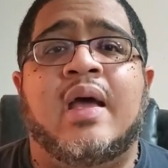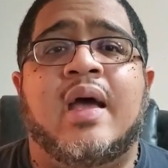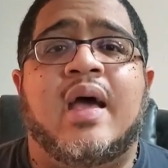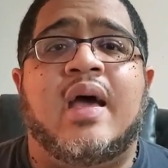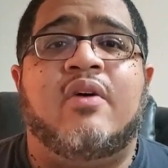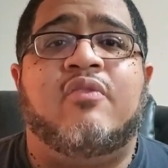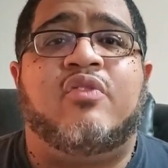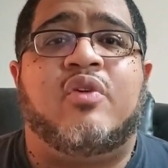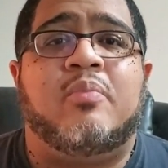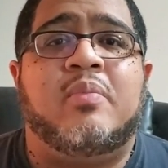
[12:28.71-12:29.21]

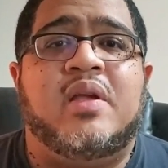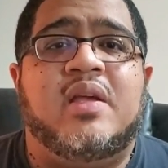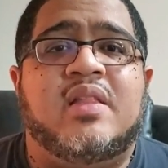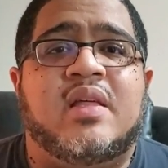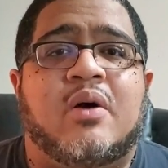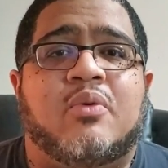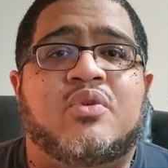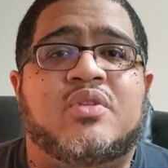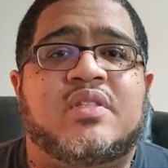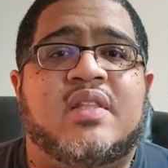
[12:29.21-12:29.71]
And for me,
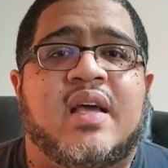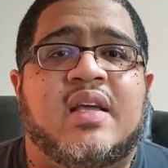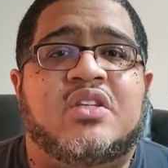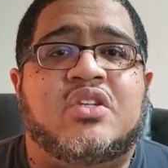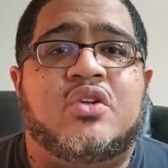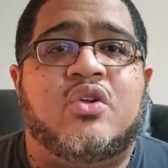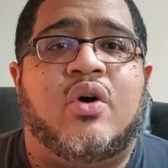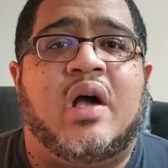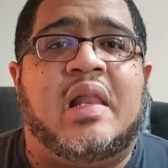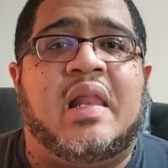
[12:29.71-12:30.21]
that was nice.
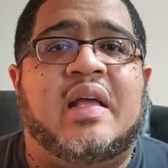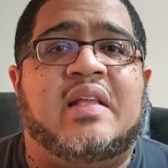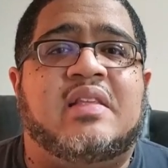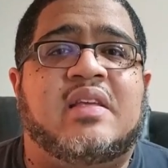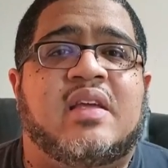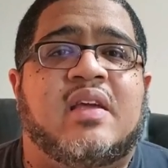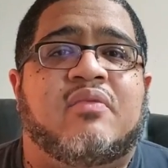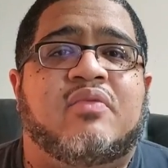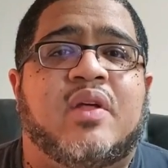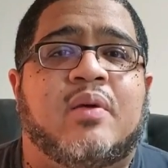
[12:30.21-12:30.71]
You know, I like to
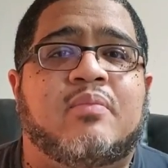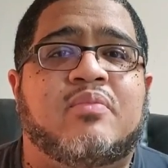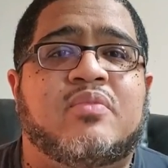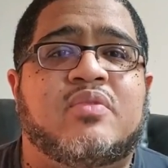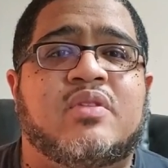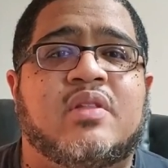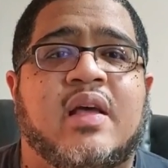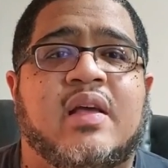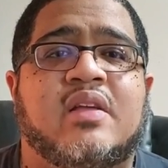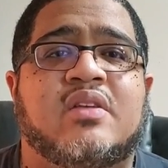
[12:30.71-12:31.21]
give them
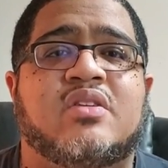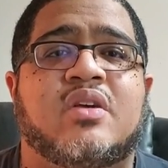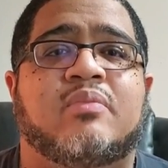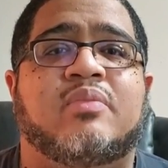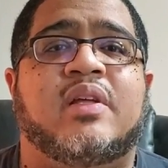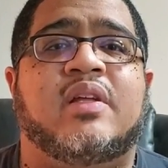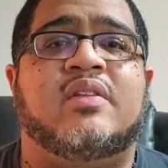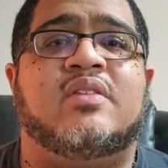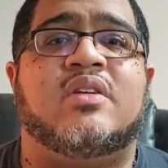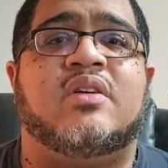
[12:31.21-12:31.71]
like
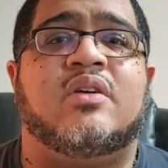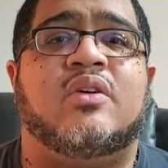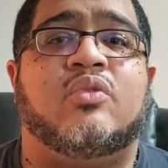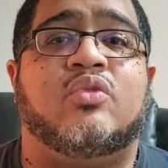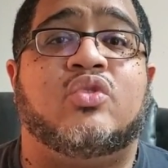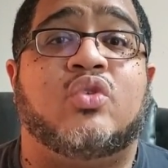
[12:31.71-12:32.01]
something to,